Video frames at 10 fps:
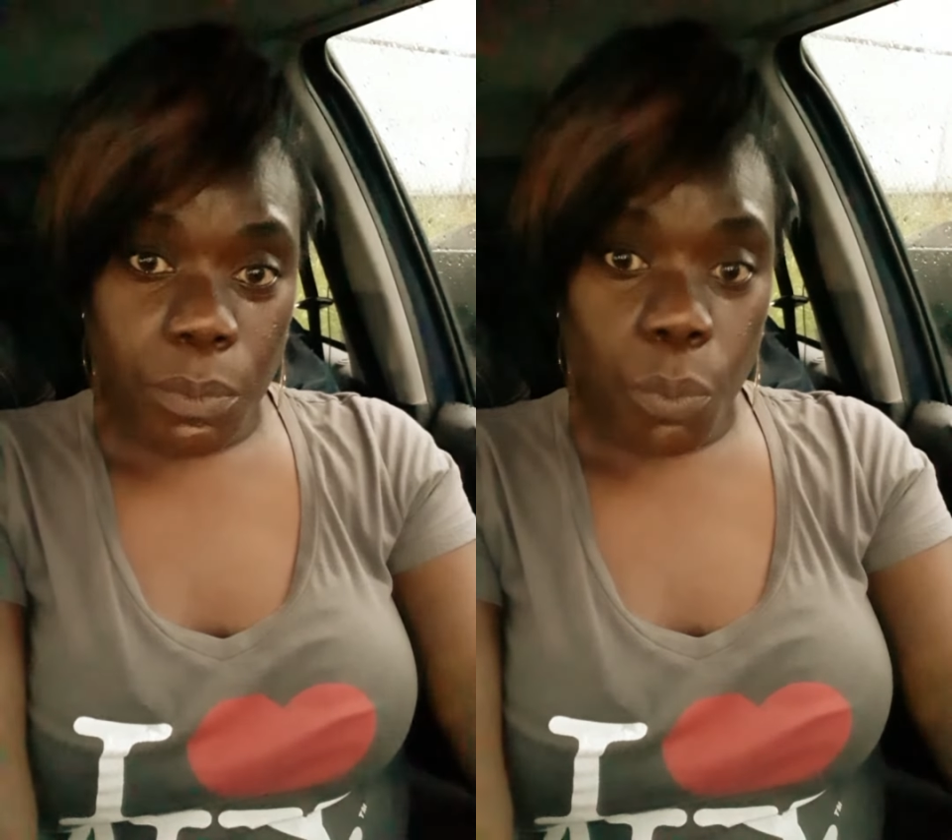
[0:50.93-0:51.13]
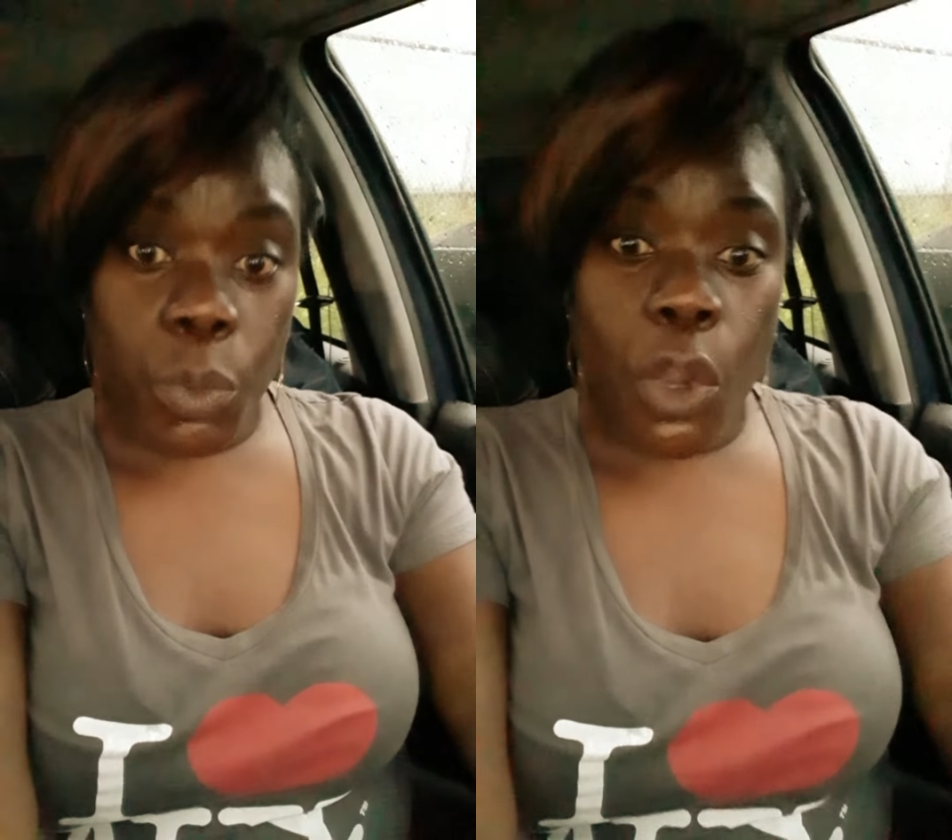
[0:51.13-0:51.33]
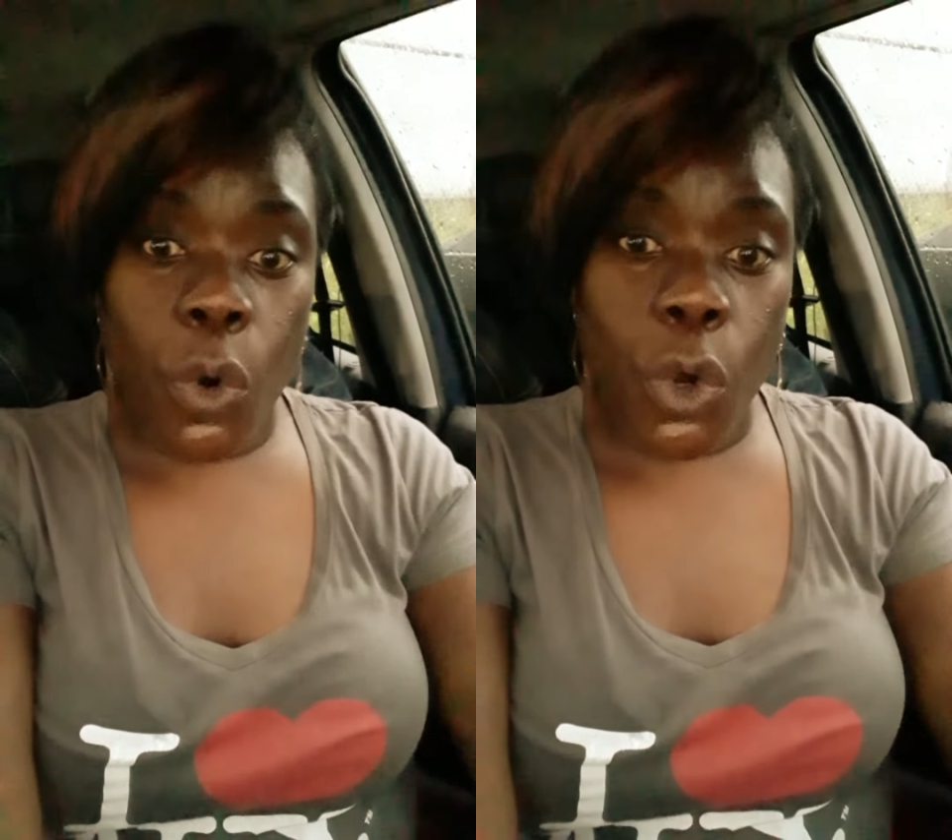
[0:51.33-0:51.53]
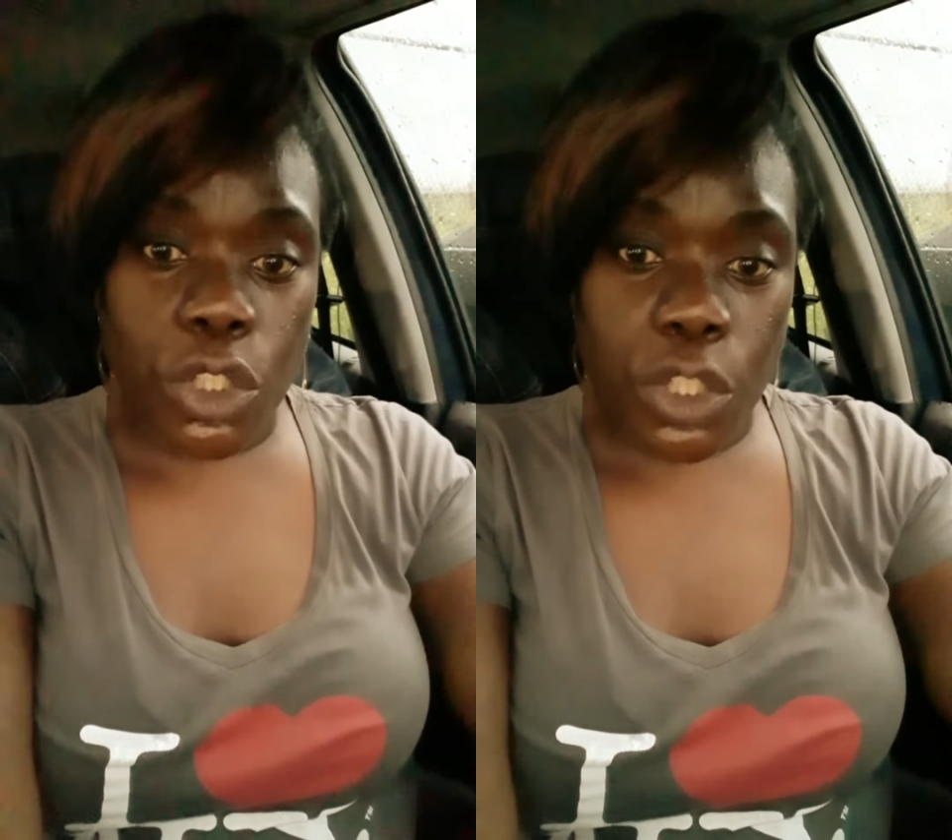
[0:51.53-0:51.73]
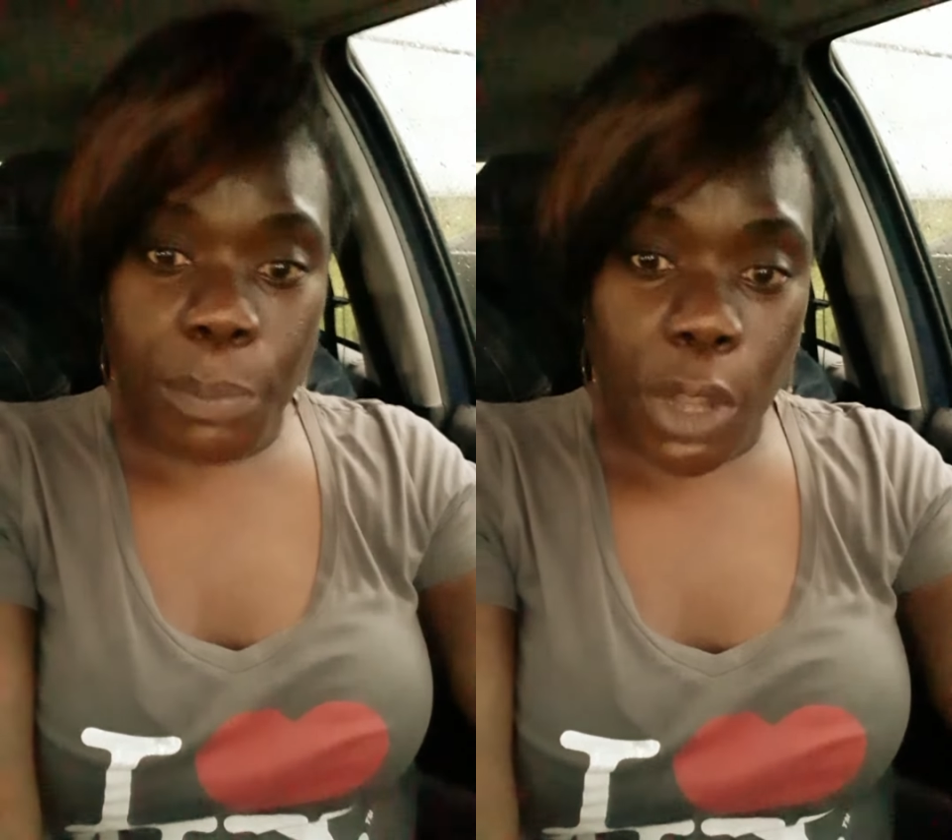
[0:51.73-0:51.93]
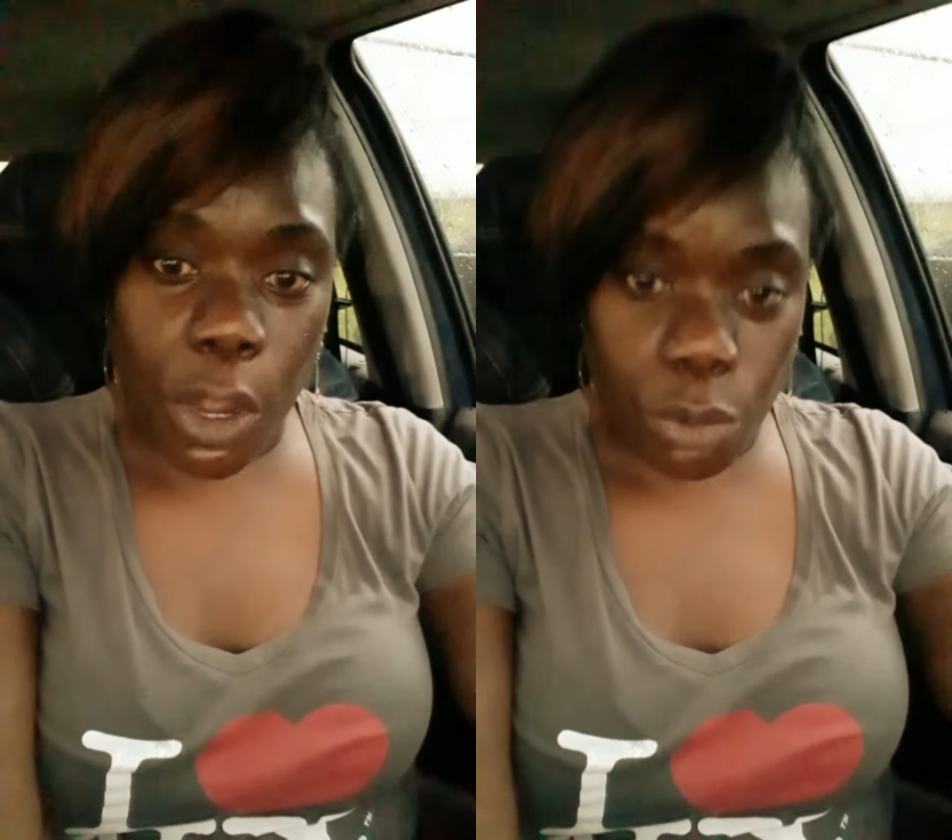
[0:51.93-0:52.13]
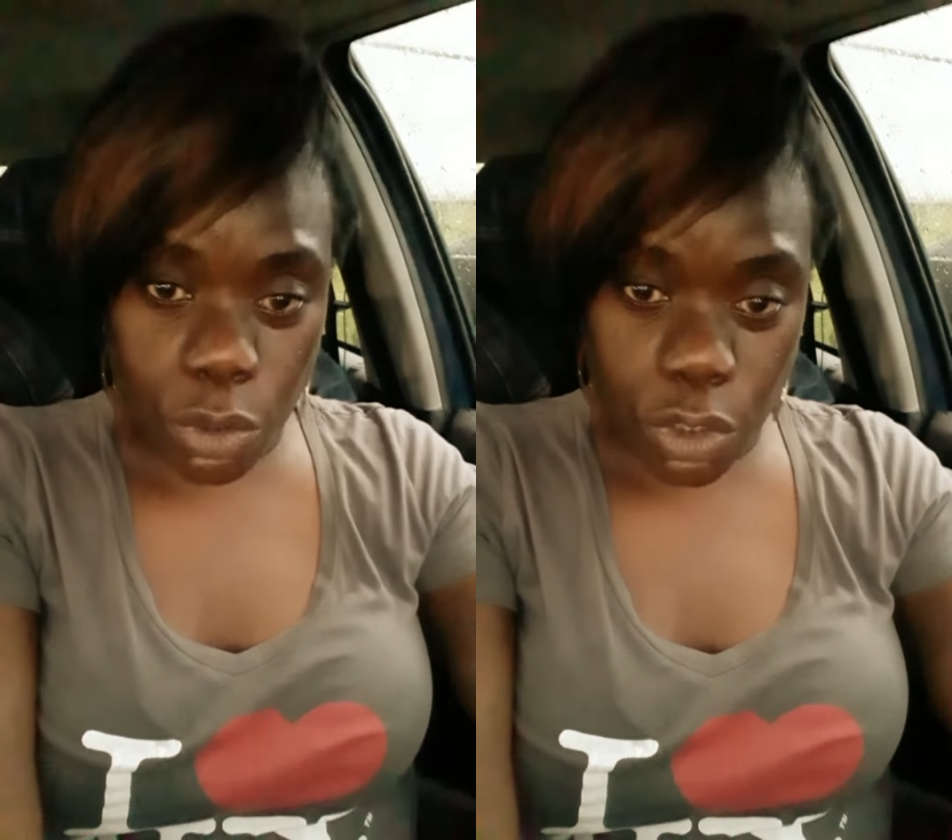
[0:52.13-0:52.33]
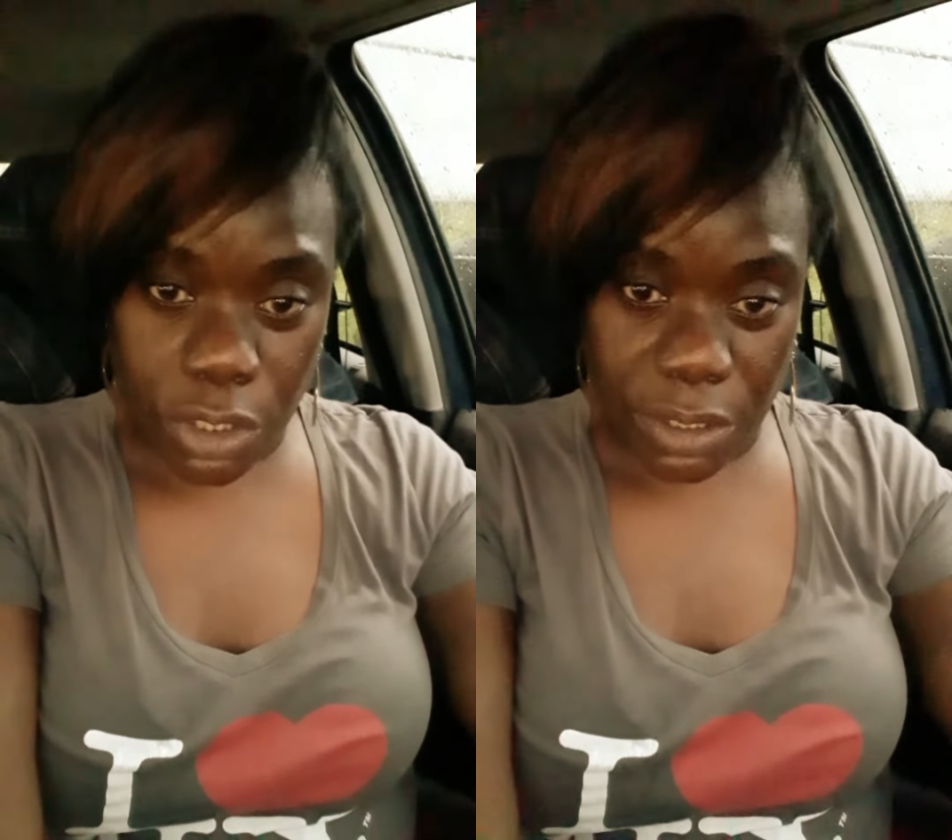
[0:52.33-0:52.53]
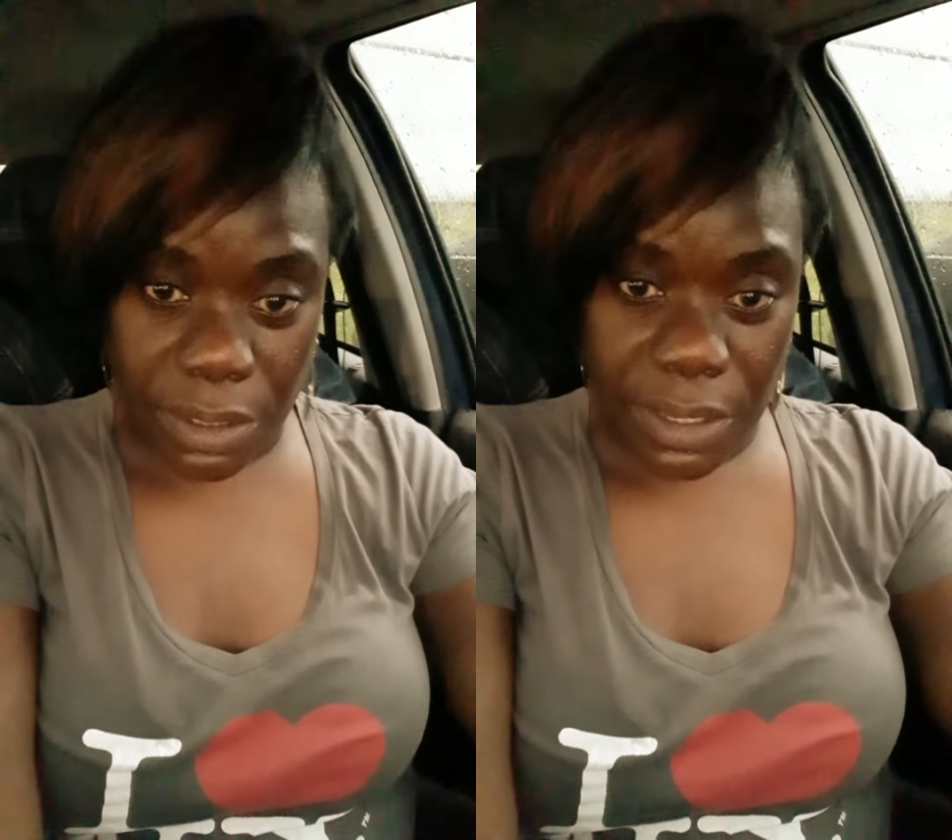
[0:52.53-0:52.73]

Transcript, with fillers: We're all supposed to